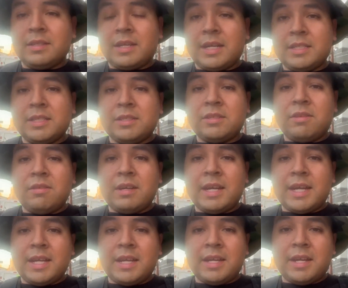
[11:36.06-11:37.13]
I just don't
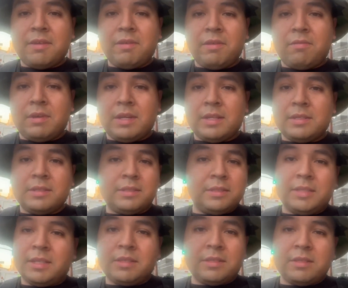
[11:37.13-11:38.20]
get it, everyone.
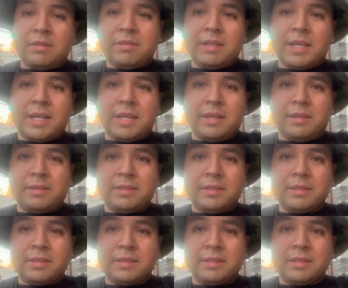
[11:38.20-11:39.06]
Just don't get it.